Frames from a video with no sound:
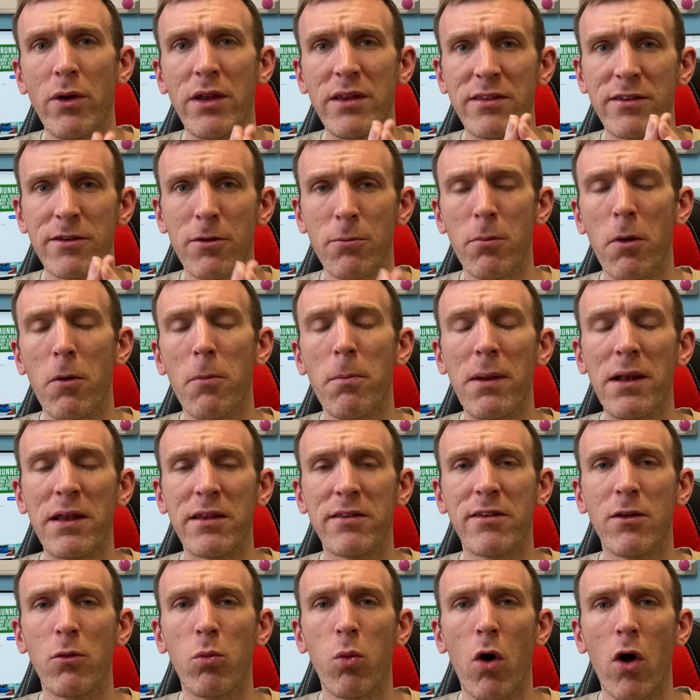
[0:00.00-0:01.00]
in some
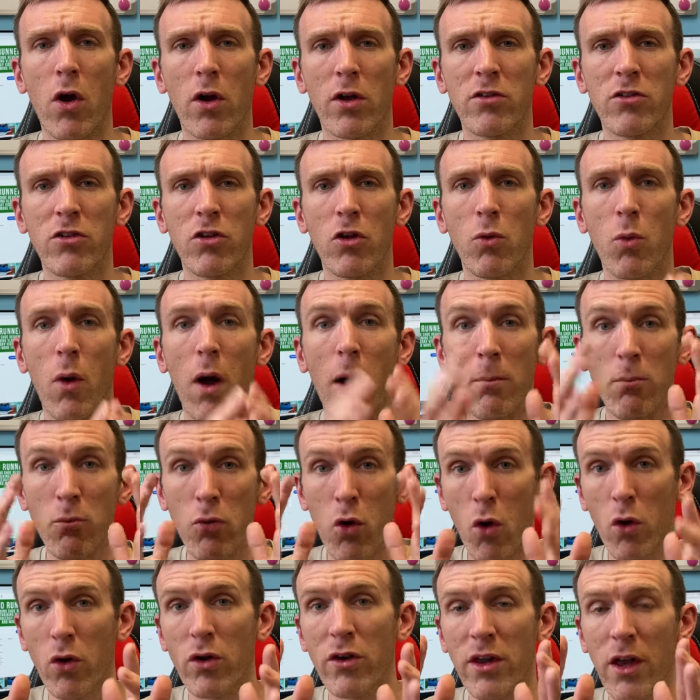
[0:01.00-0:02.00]
mobility work too. I'm
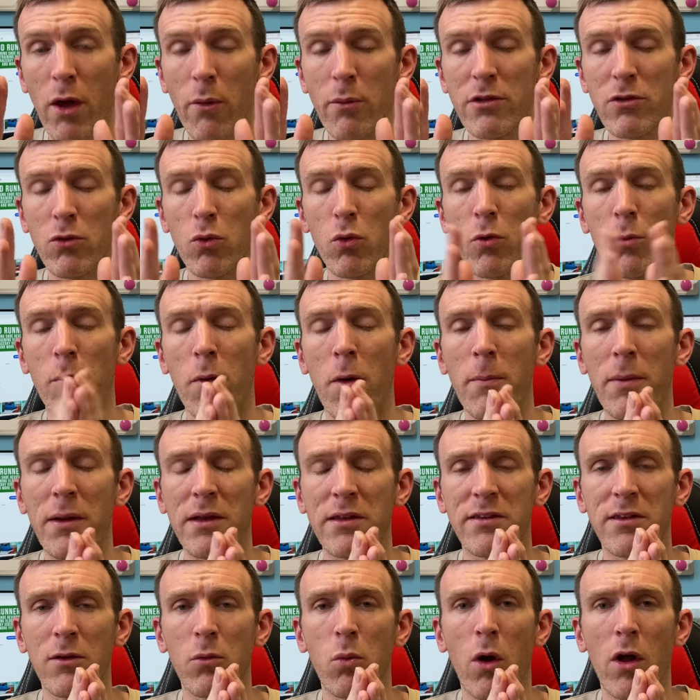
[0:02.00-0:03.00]
not going to go into all the
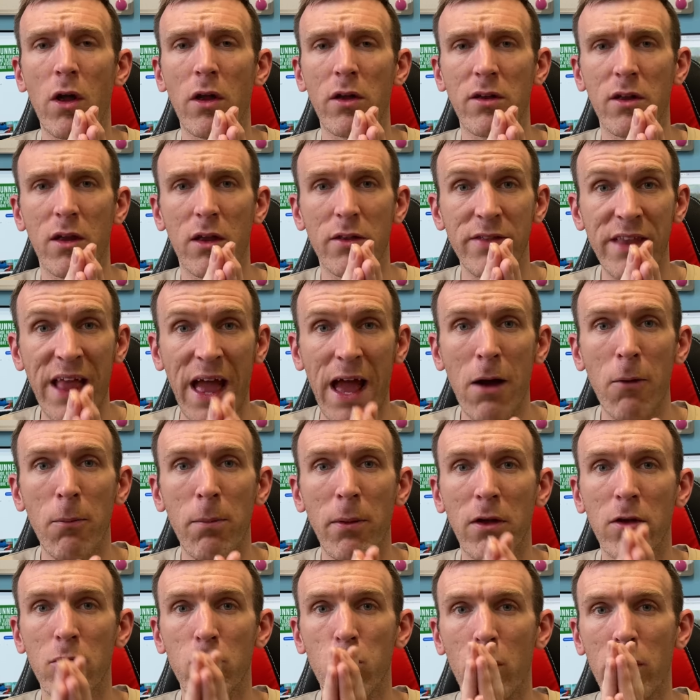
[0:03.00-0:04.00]
mobility work now,
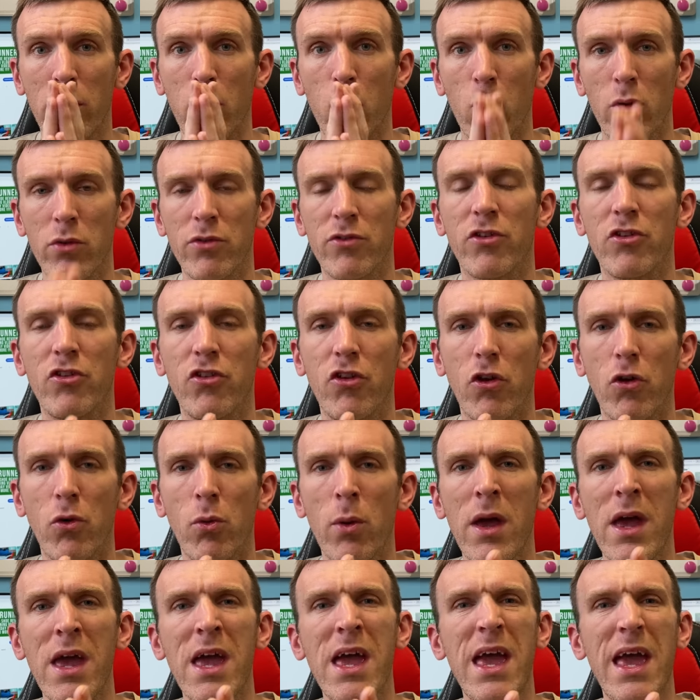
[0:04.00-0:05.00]
because what I want to do
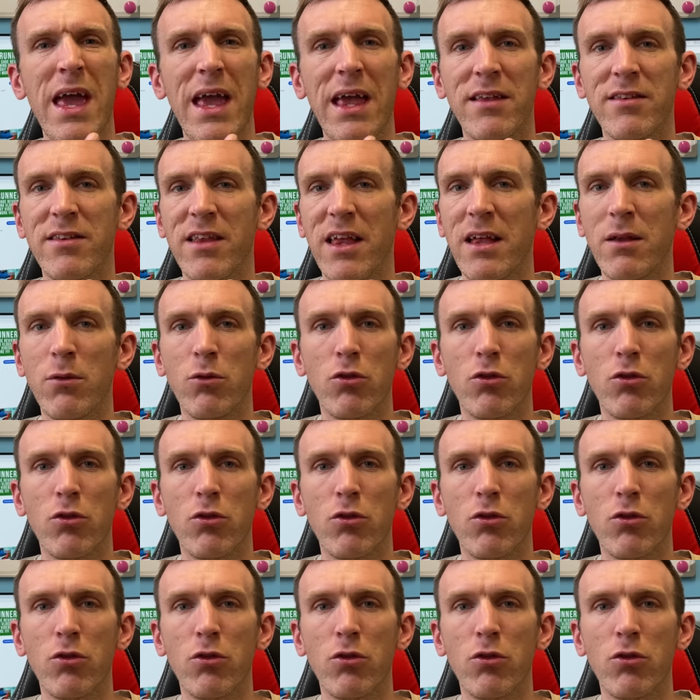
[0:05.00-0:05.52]
is